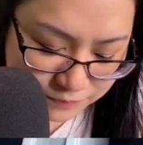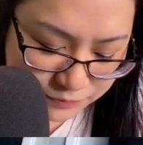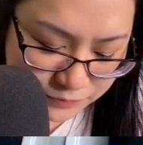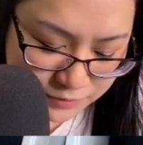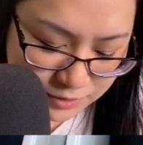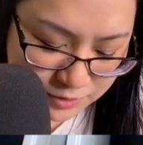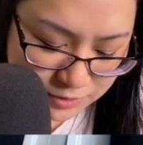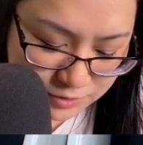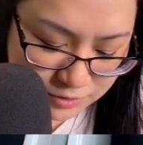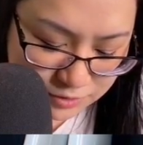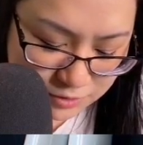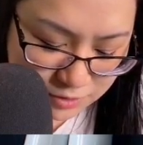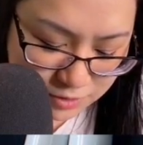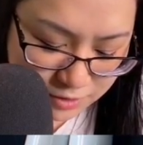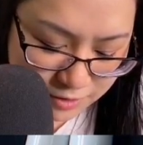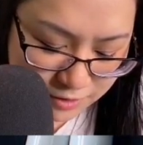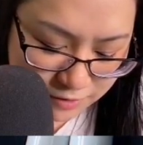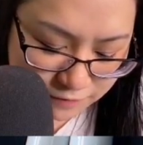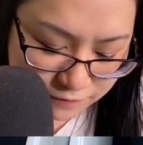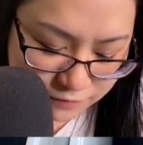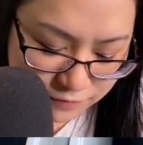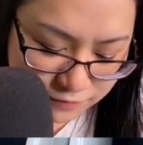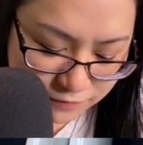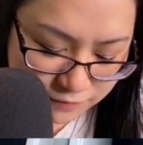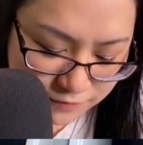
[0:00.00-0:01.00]
is our
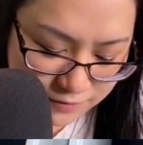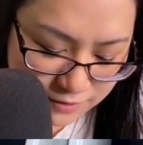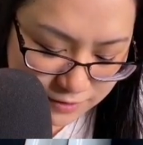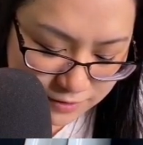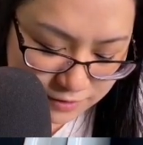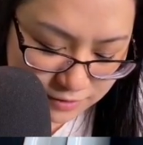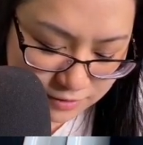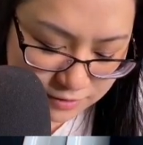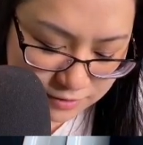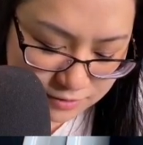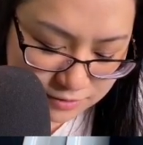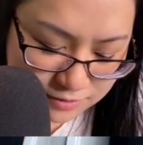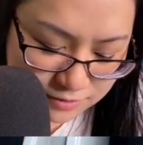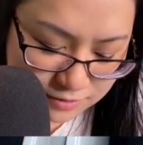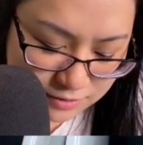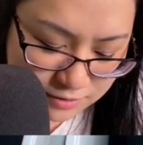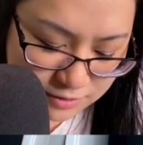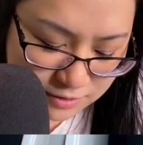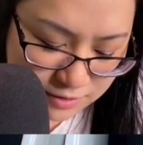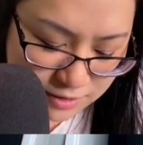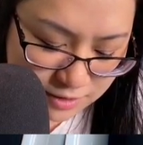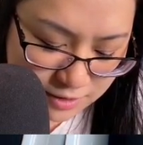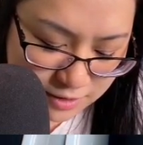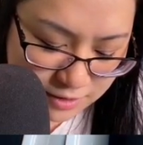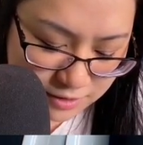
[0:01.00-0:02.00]
f of x,
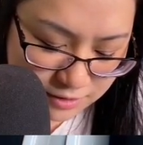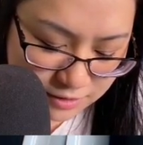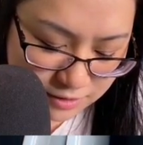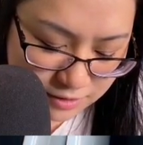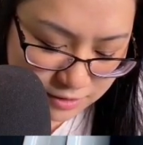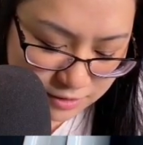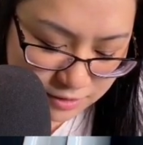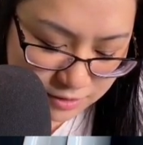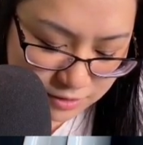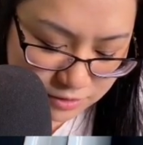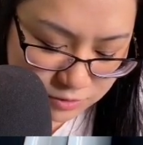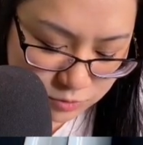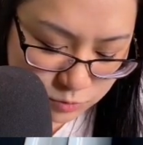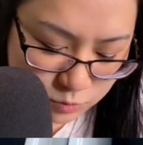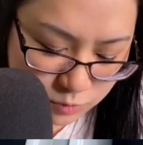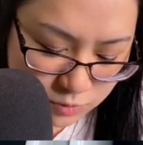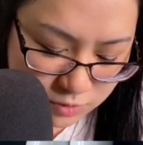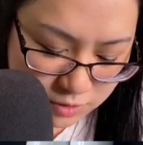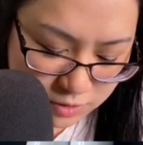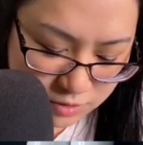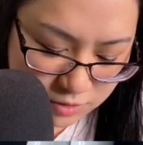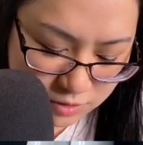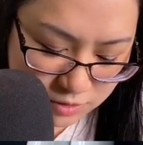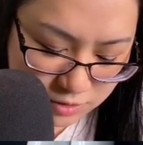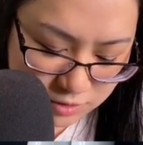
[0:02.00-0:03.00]
and this
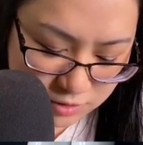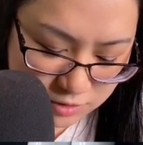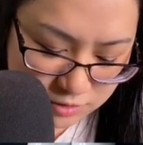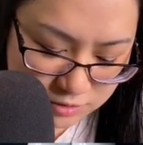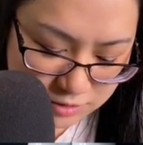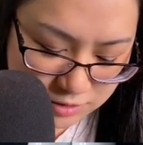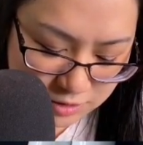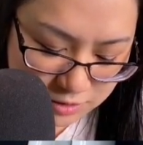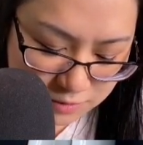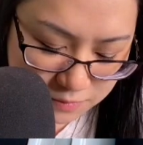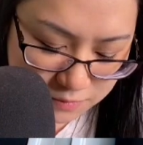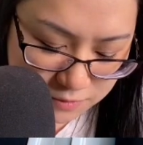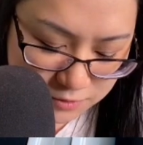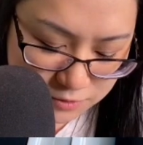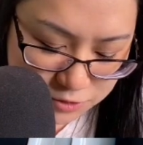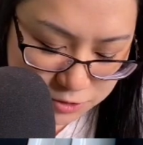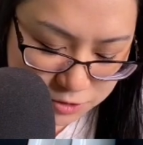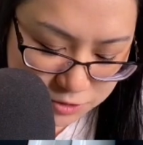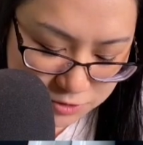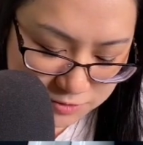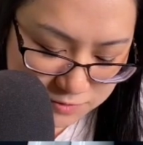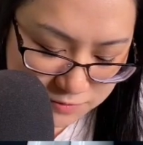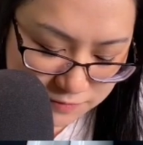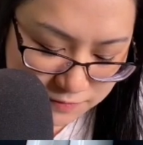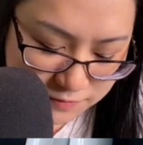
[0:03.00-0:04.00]
one is our
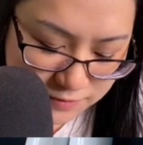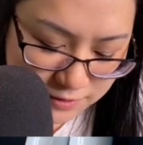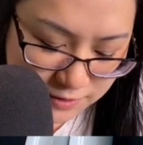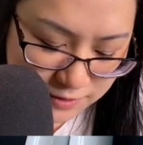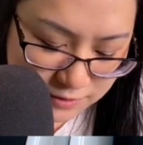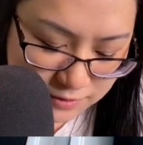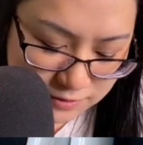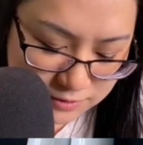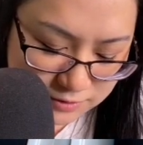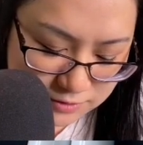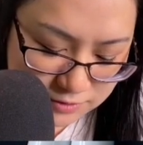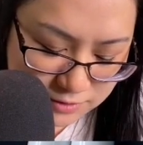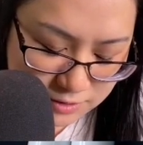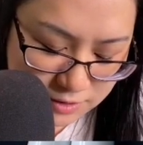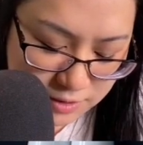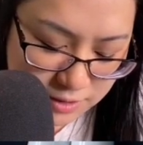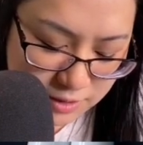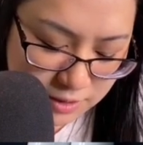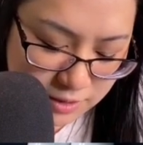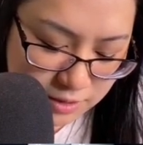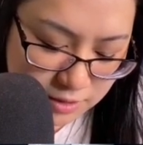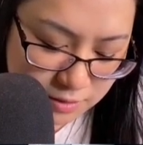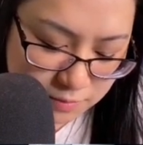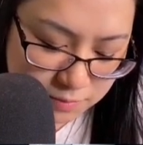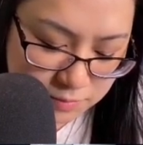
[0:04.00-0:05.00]
g of x,
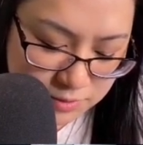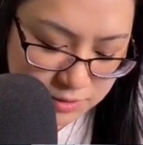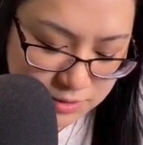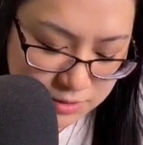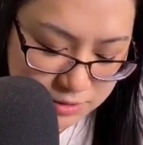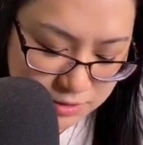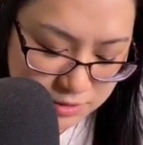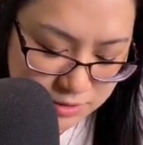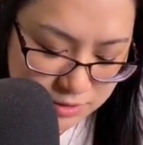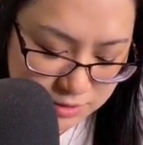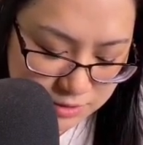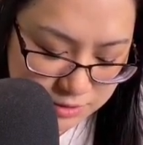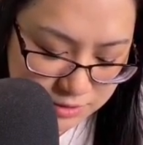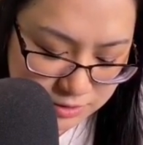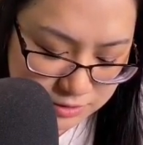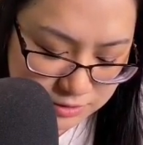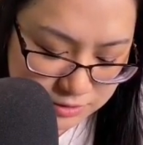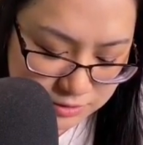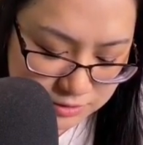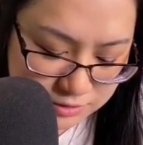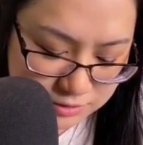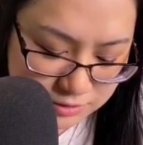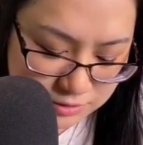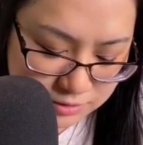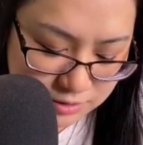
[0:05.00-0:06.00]

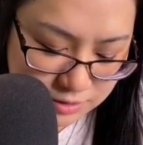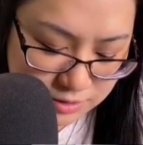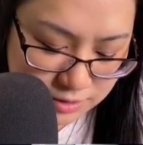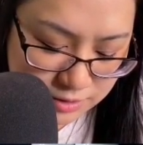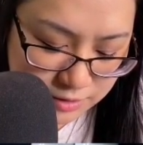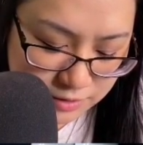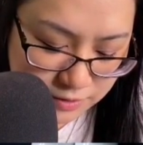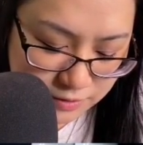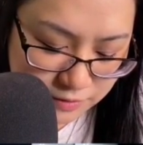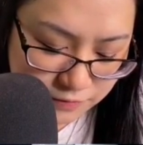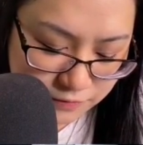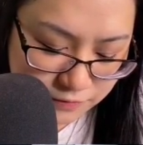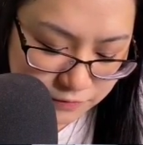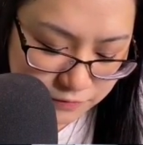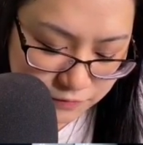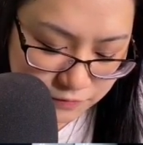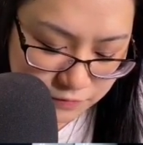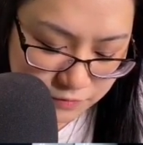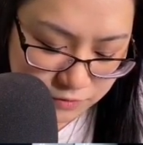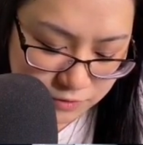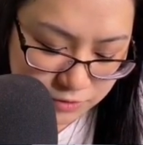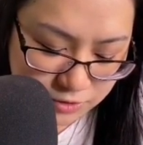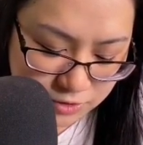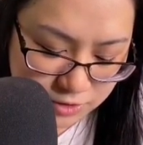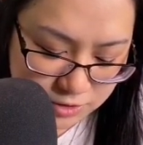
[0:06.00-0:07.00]
because of
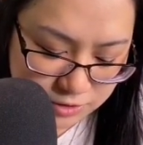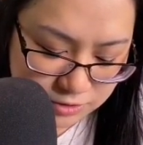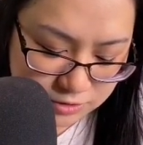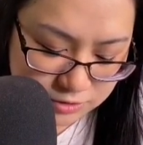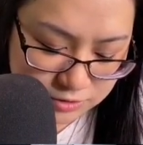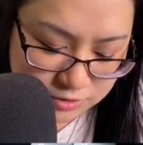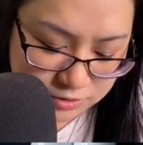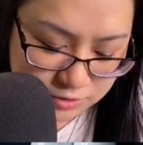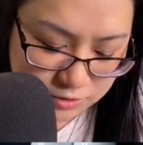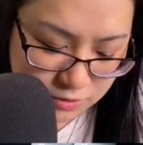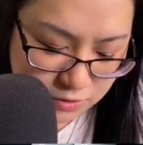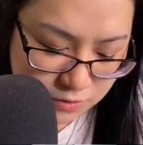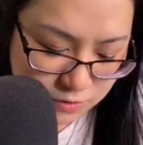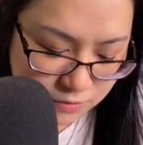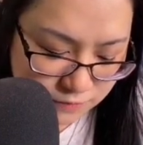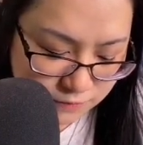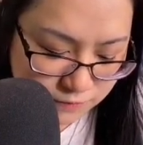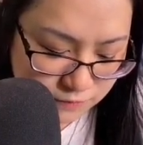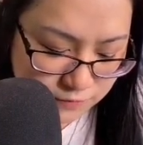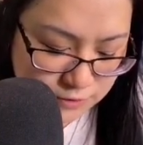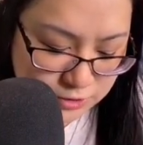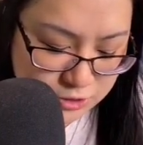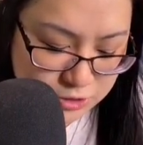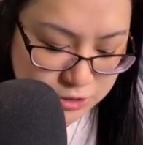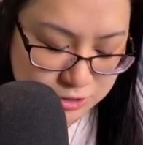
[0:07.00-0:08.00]
this
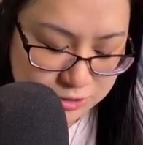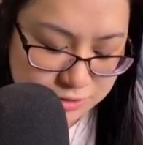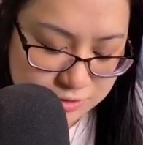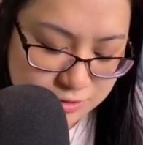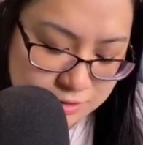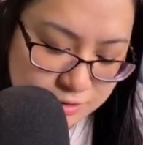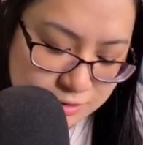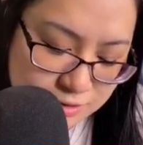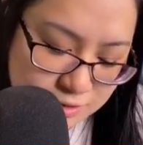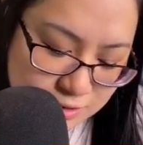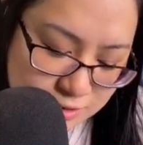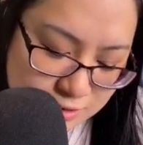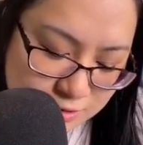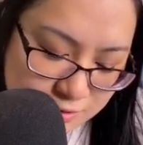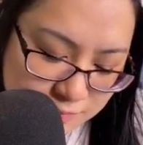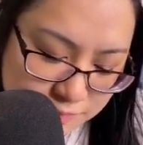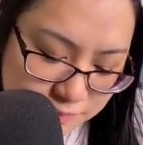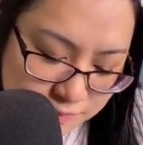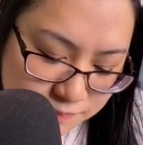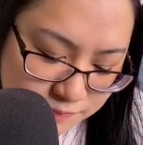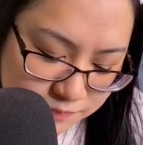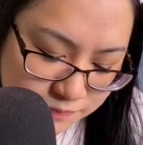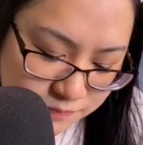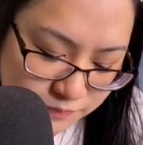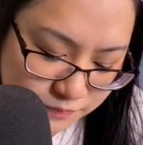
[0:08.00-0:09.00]
coefficient here.
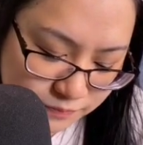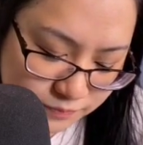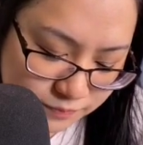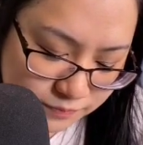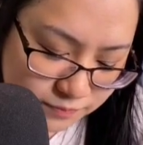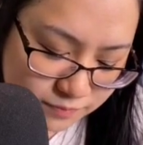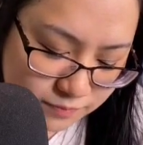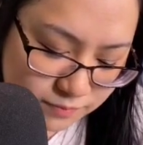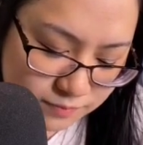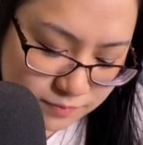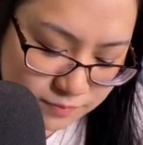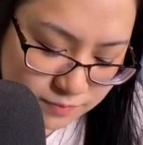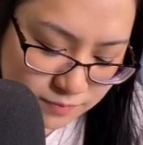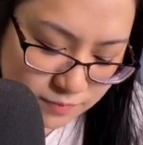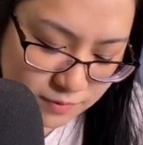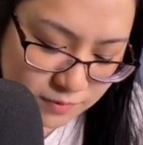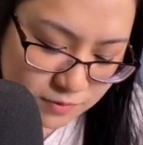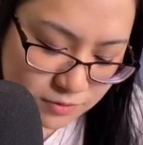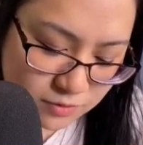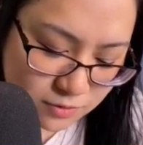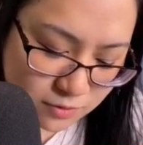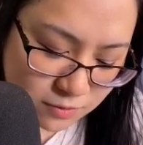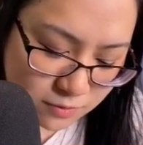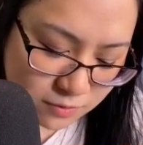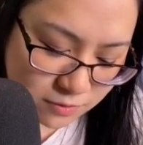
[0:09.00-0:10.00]

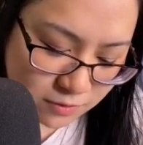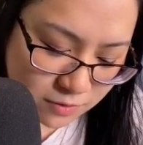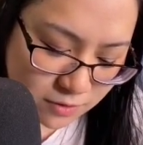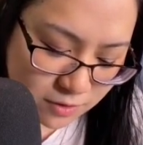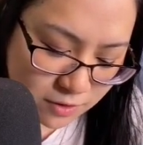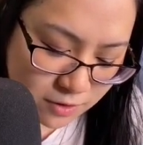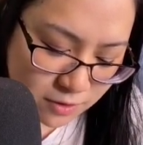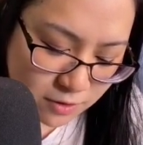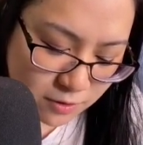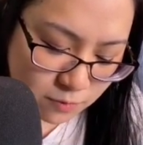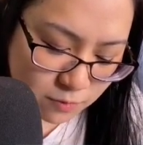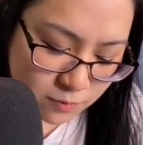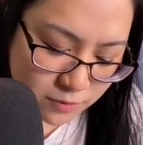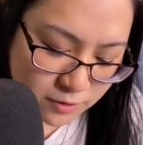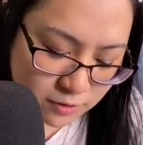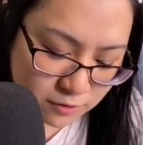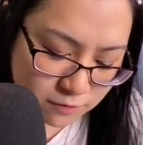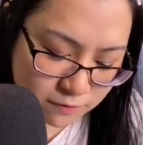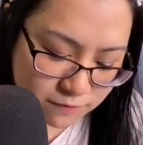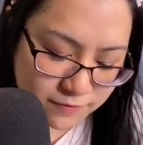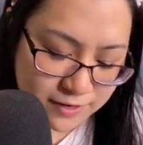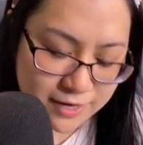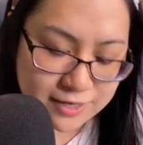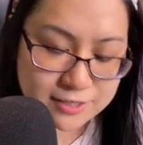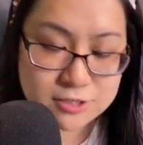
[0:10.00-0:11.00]
So when you
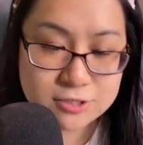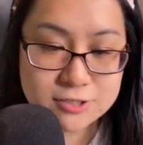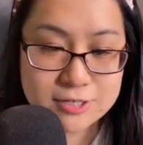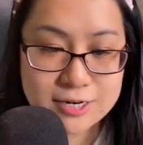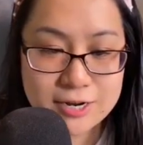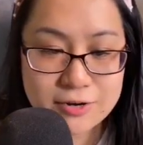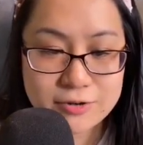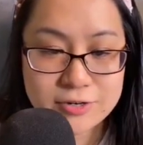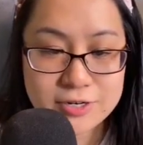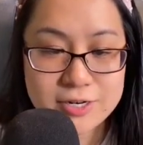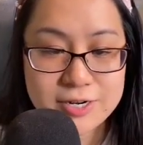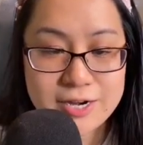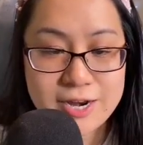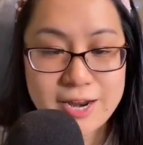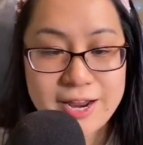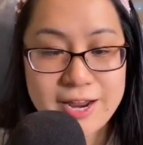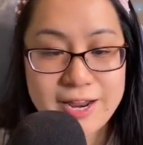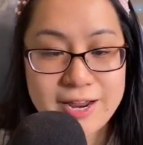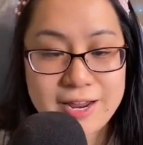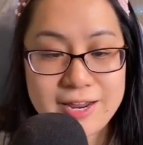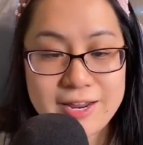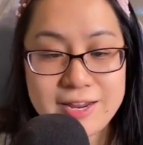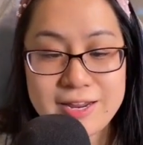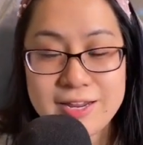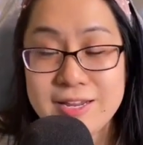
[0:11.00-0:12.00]
factor out an
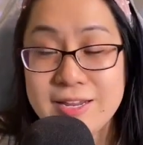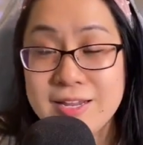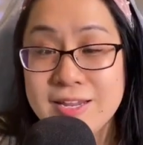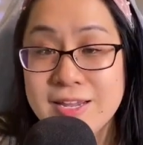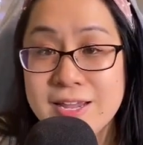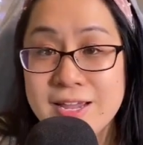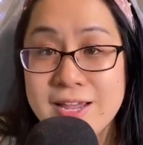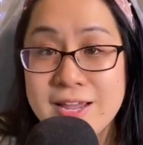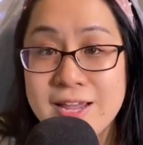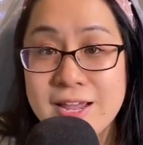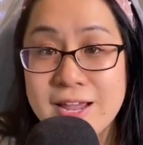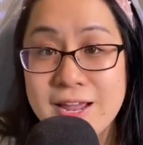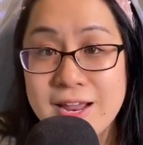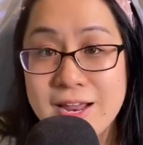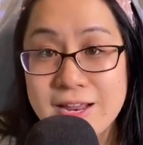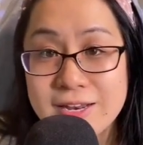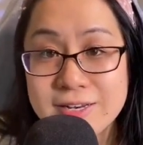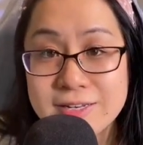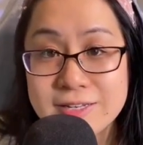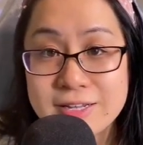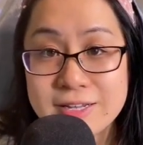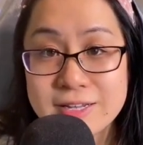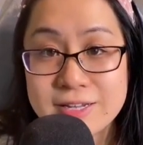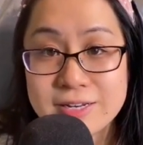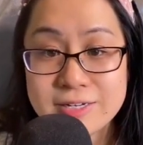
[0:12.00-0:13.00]
a, and
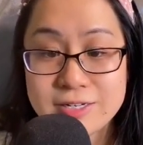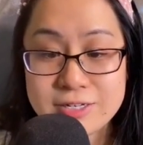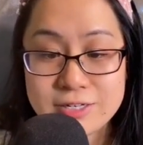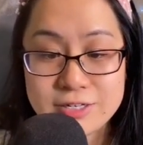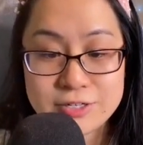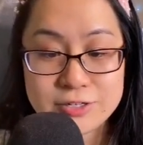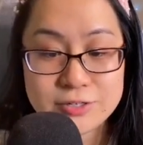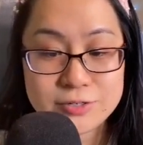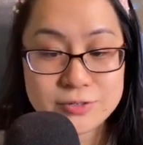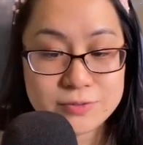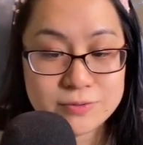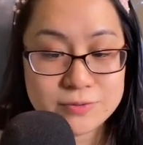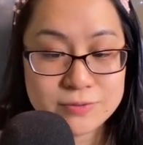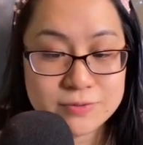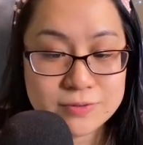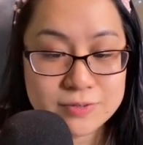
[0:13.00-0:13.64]
then you